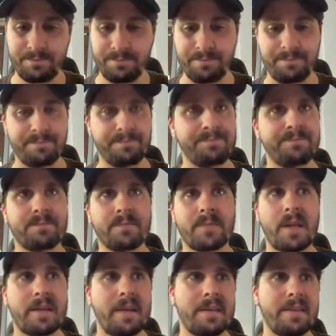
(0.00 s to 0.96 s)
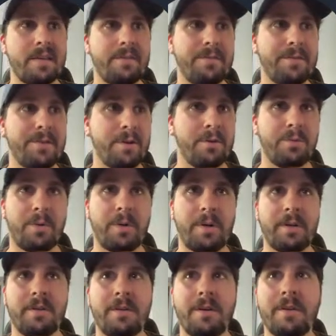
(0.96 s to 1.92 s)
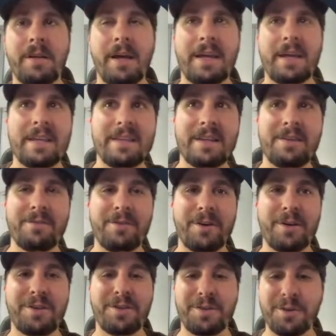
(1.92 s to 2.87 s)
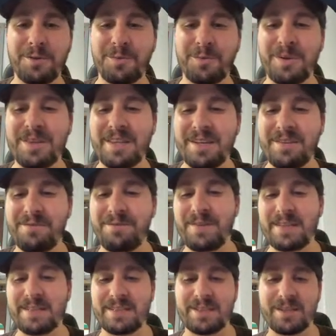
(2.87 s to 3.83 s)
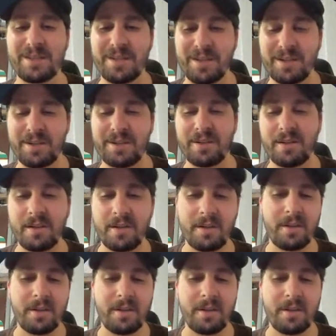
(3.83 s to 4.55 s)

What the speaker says: can't think of a third one, and I can't think of a third one that fits the